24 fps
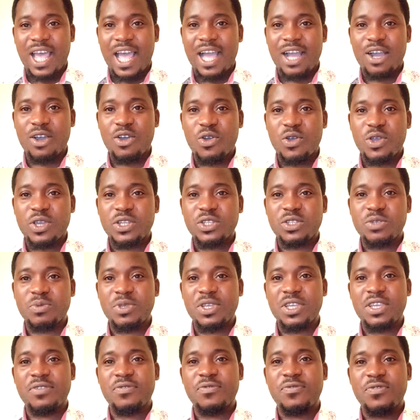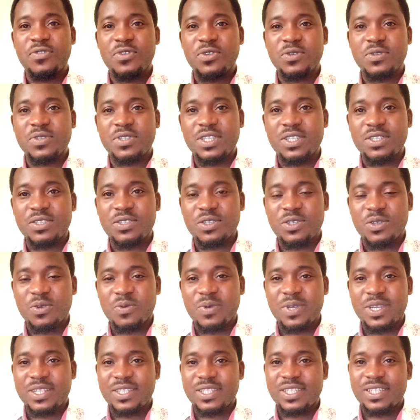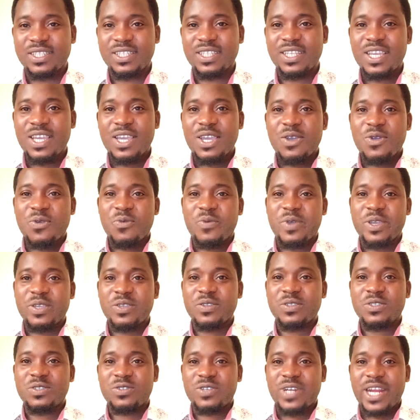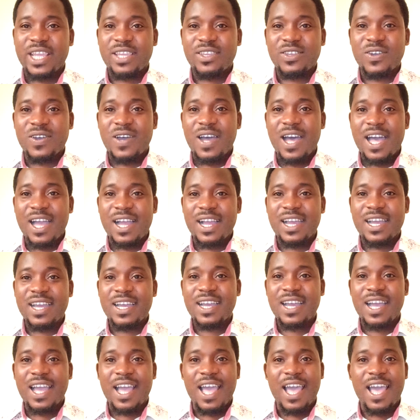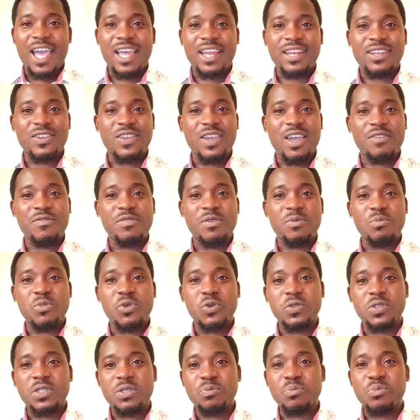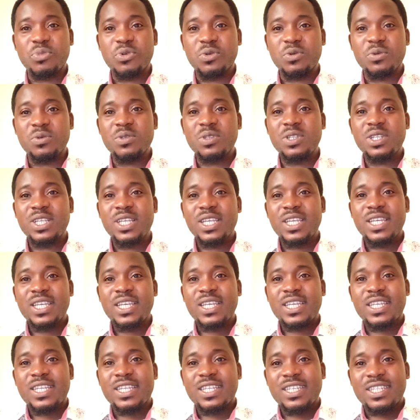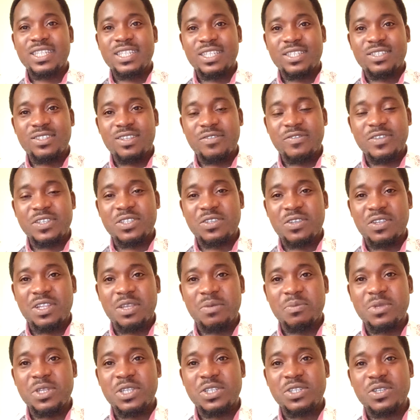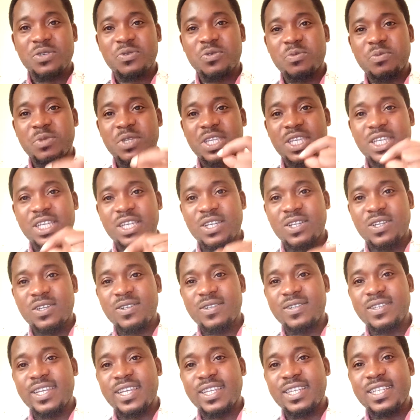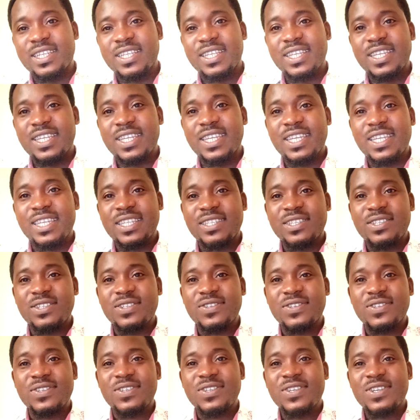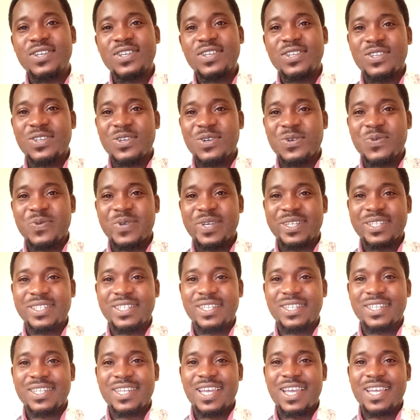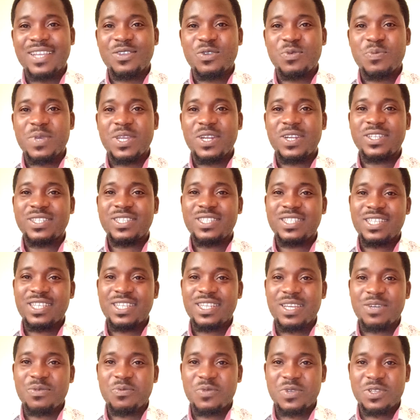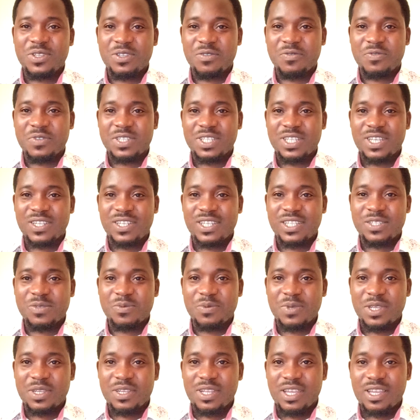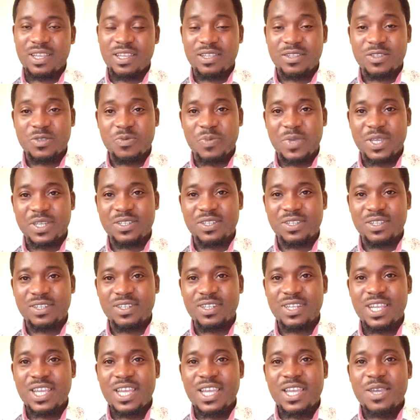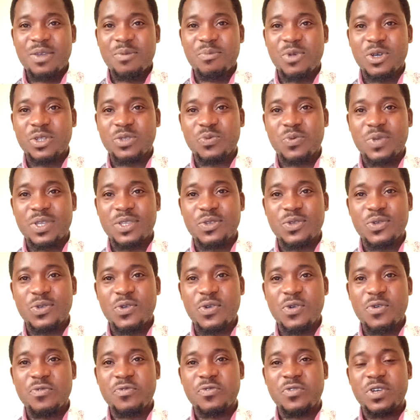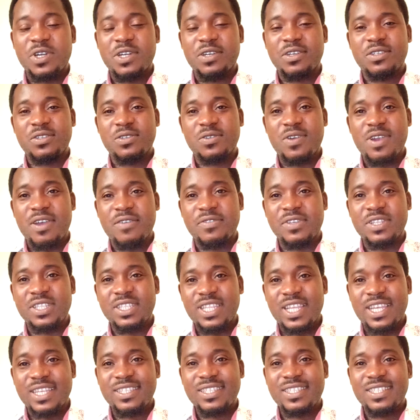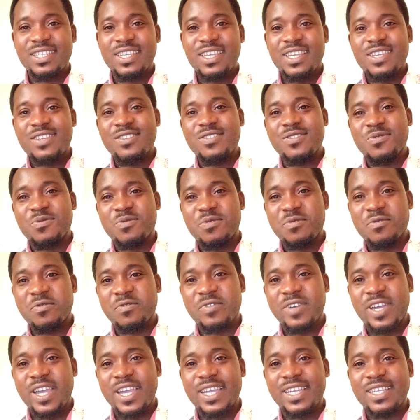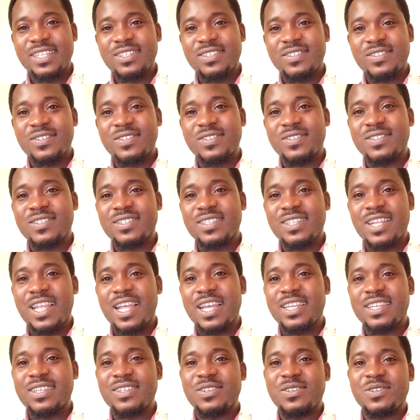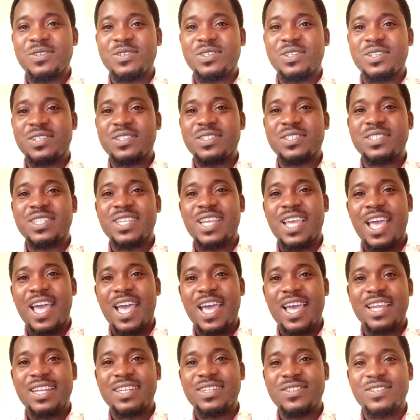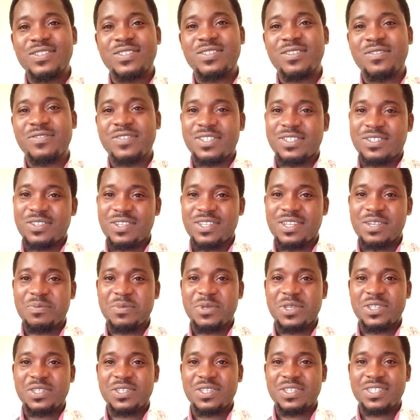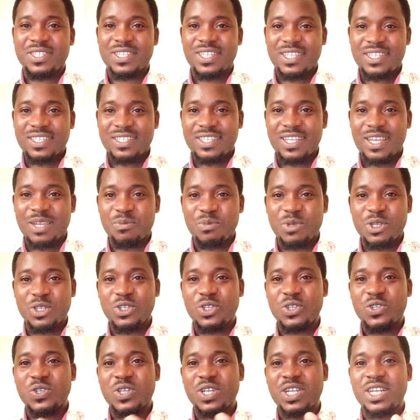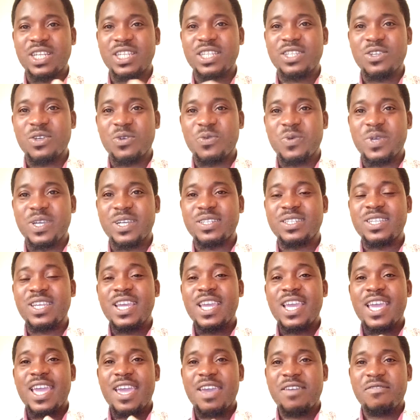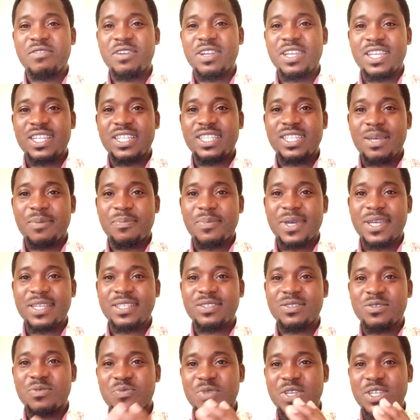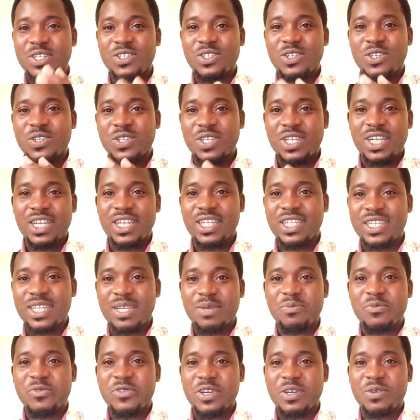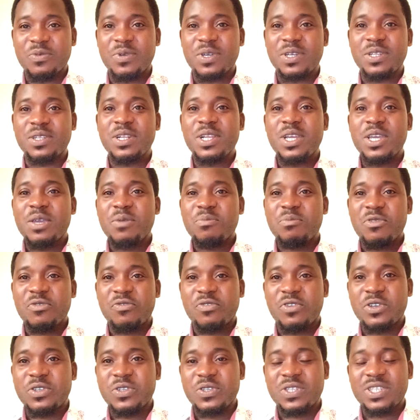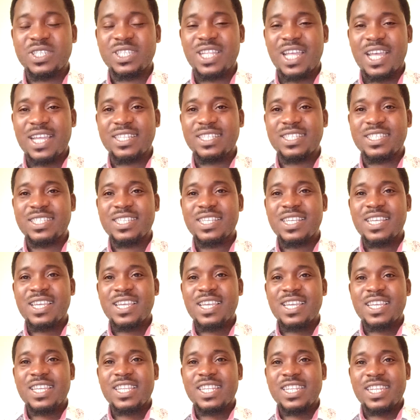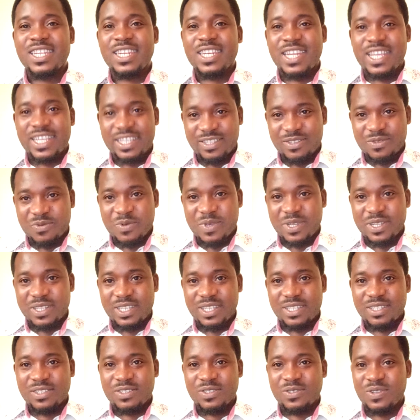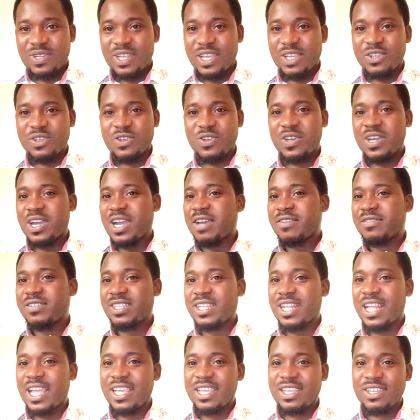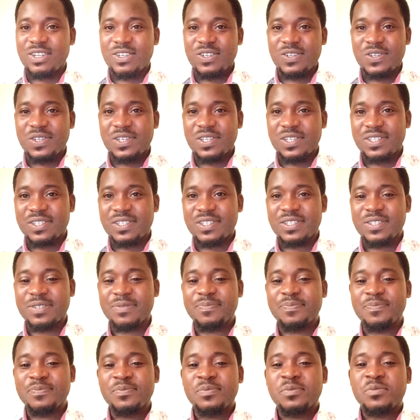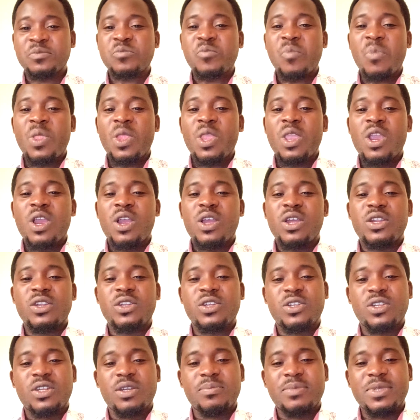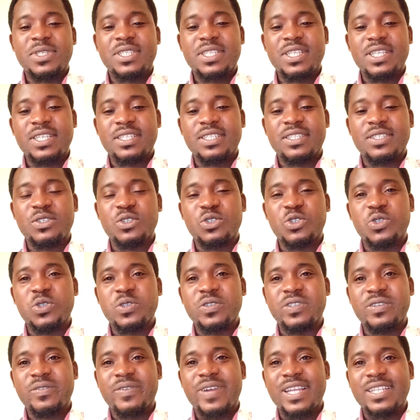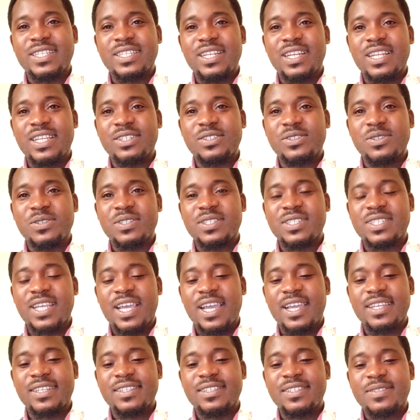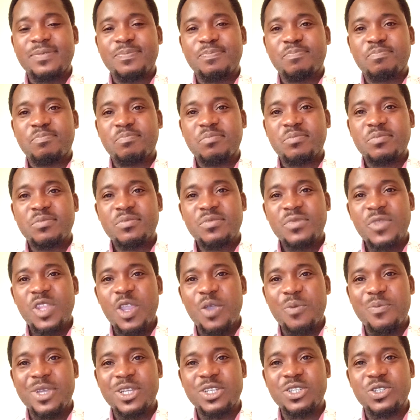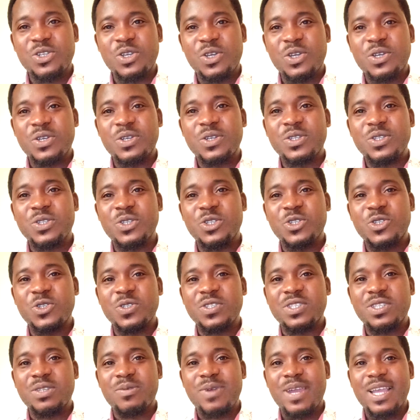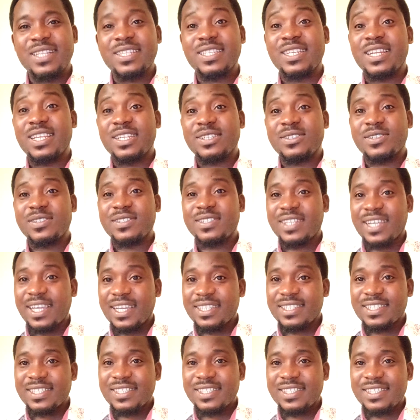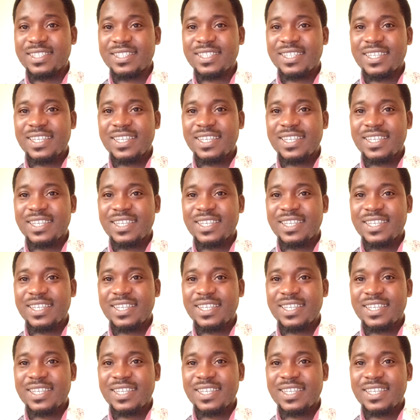are going to be infused into your welding. When you strike your arc and you have a molten pool, the surface contamination will be included into your welding, and you may not see them with your physical inspection, but when you go for a radiographic test, you will find those slight inclusions and those surface contaminations inside. Make sure you clean your weld every interpass. You make sure you clean them very well before you start the next welding, so that you don't have slight inclusions. Number 6, you choose the right electrode size. Make sure you choose the right electrode sizes.